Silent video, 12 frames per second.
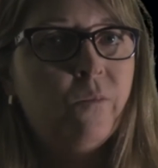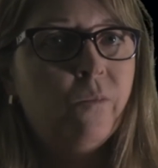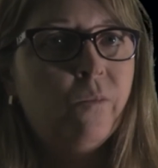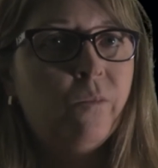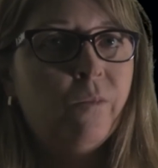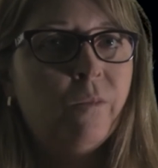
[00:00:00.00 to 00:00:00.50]

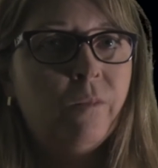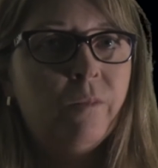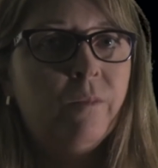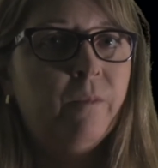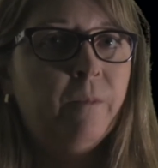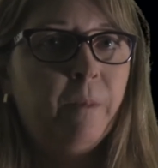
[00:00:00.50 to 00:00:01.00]

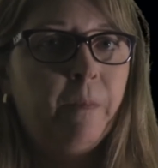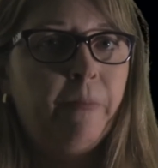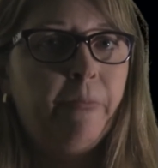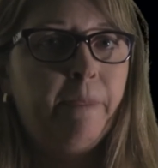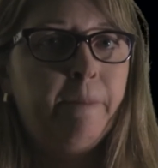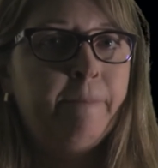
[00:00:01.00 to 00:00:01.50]

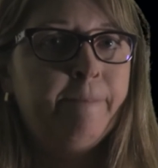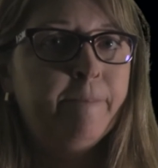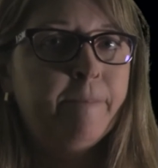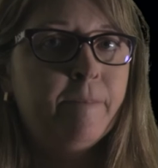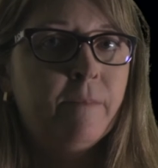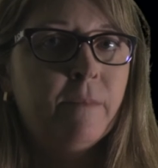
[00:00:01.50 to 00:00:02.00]

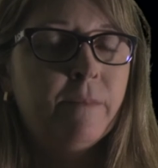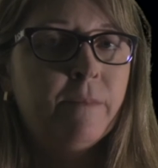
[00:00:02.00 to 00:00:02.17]
(silence)